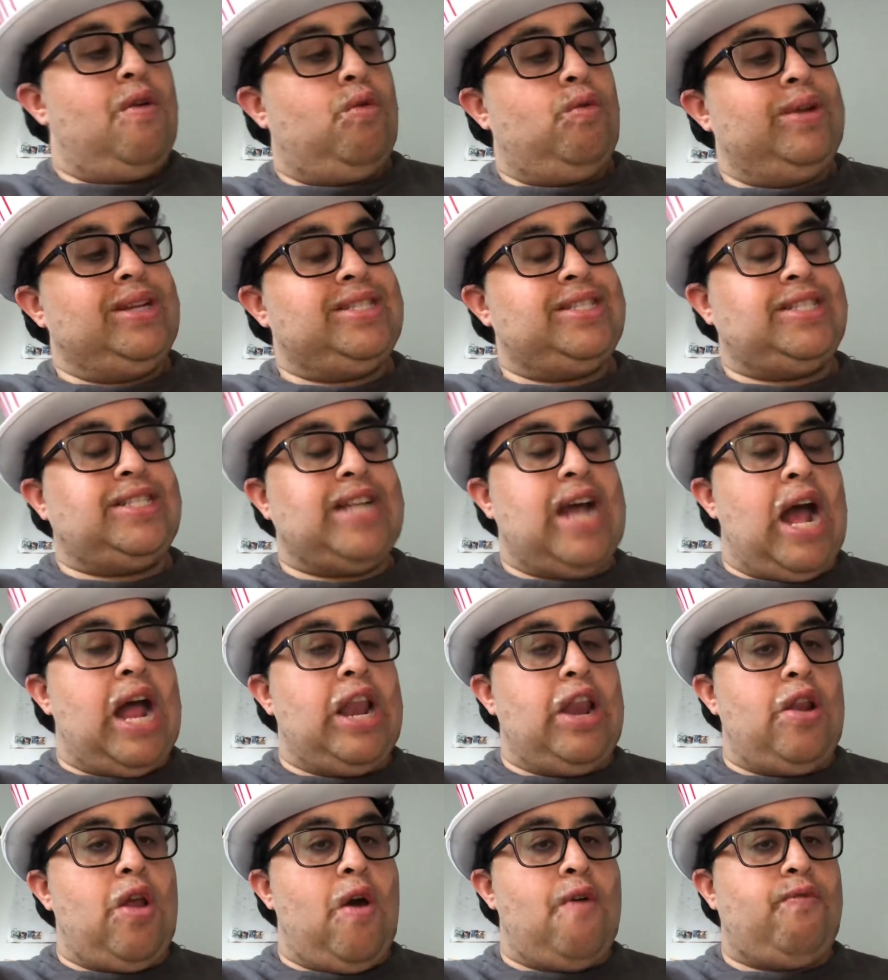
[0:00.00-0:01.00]
we
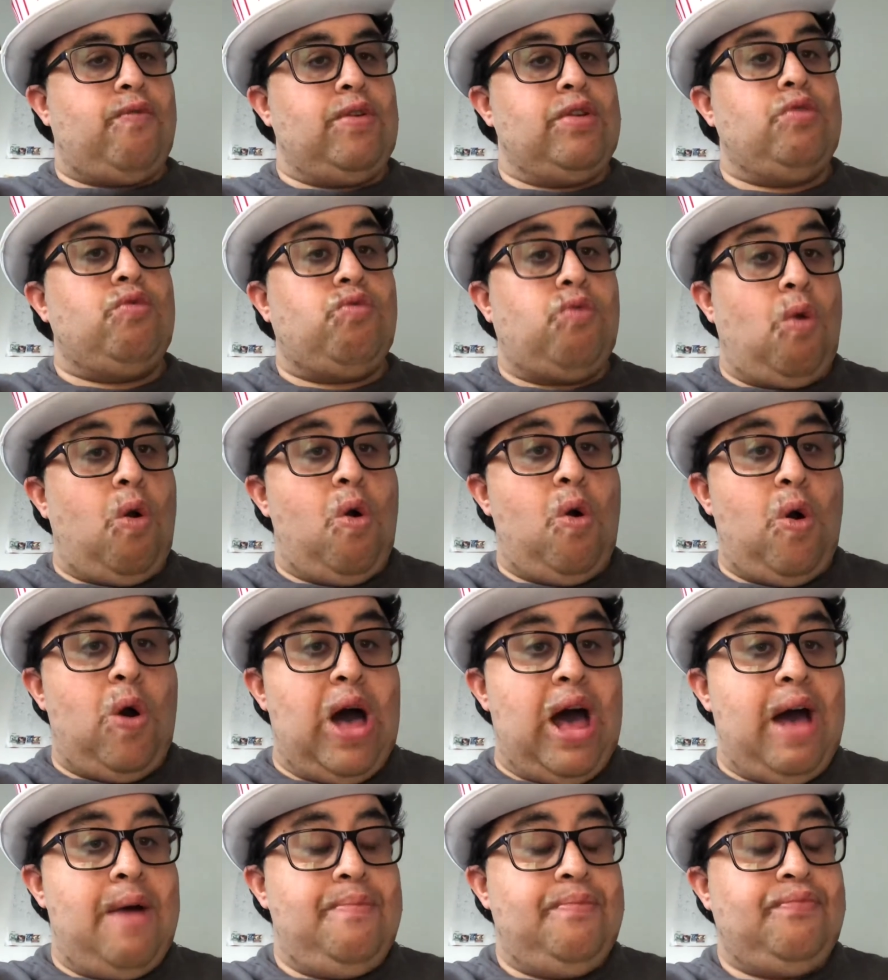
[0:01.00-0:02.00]
started off with
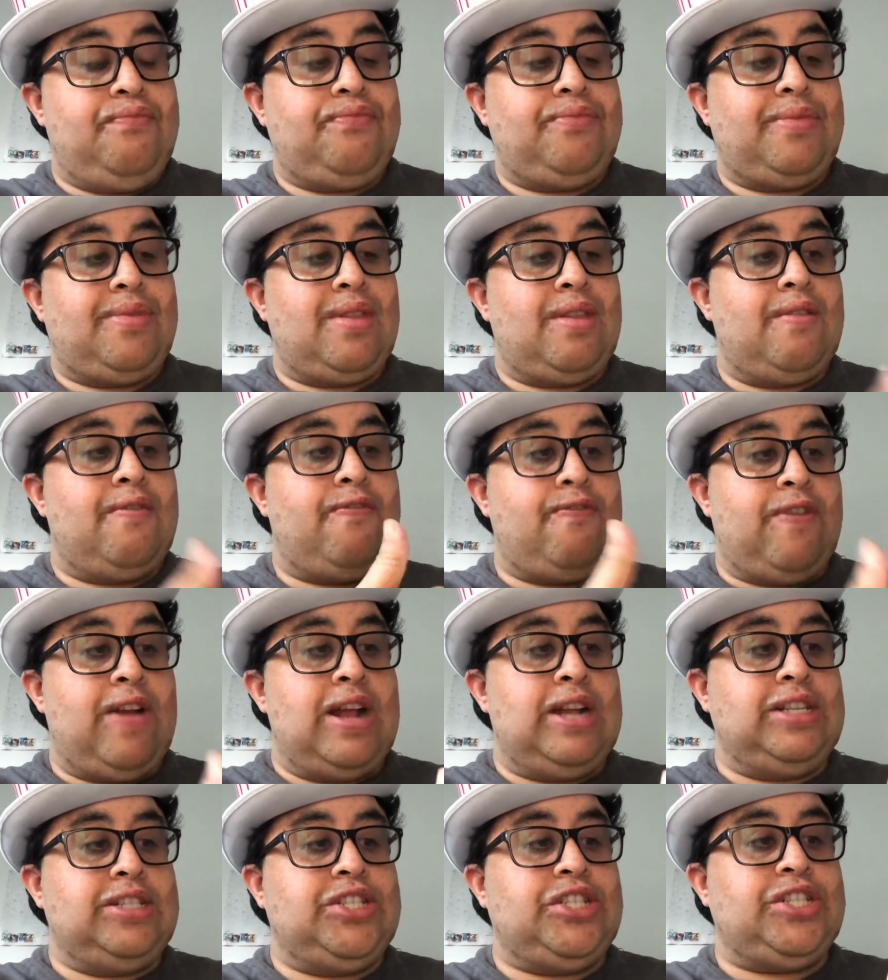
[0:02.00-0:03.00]
Raw,
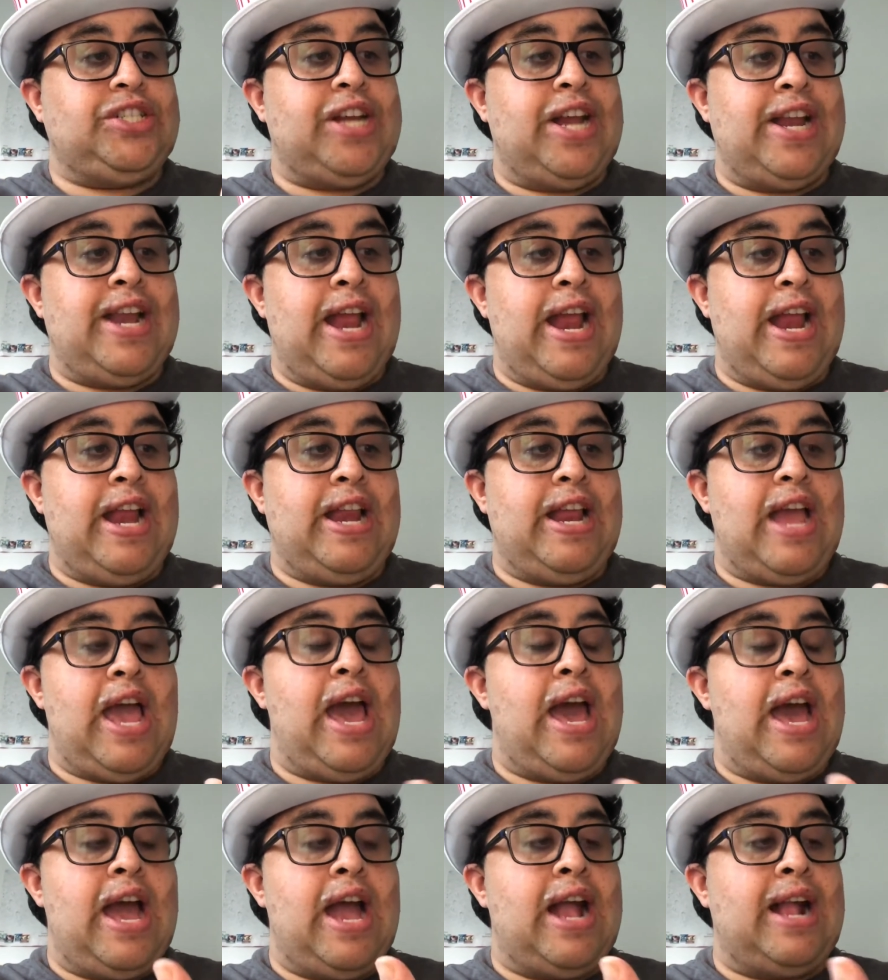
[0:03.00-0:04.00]
French
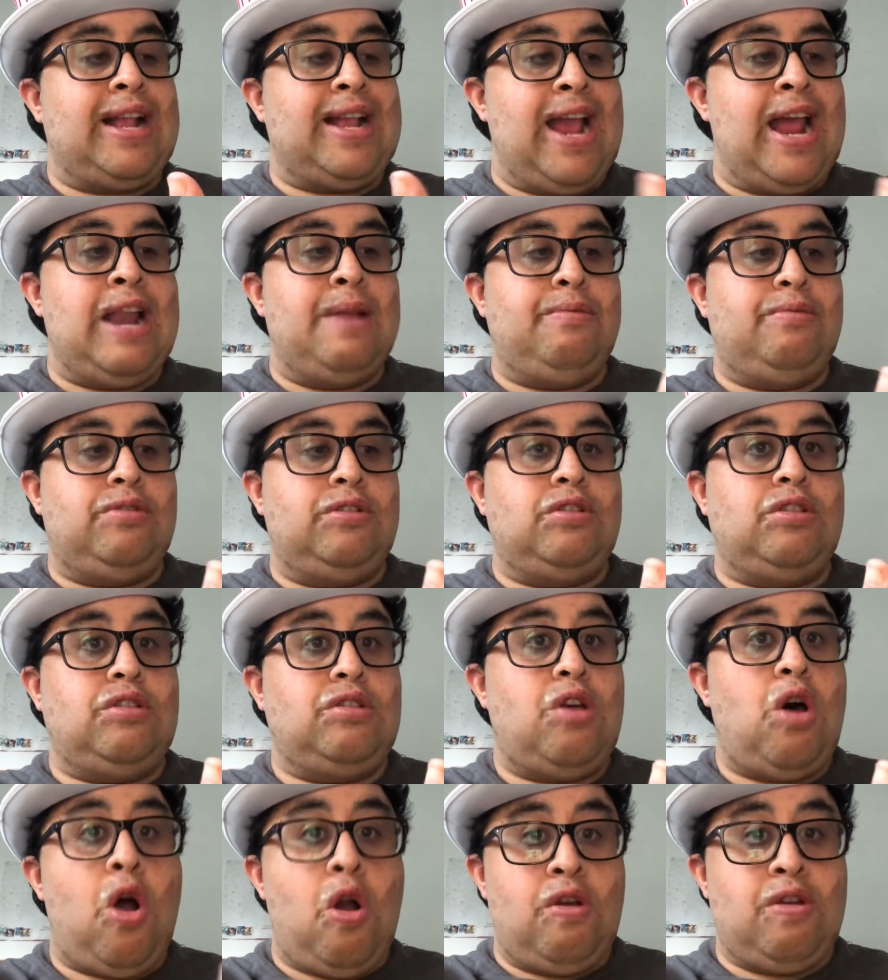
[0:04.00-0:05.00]
Canadian cannibal
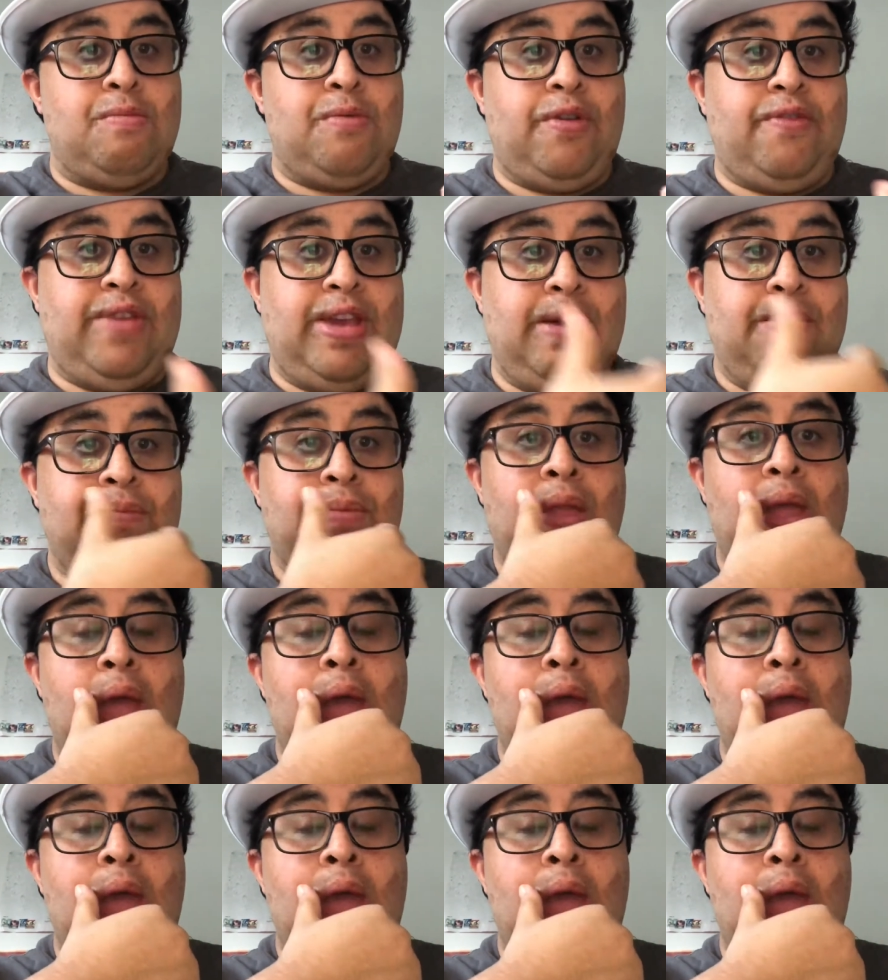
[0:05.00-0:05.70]
horror movie.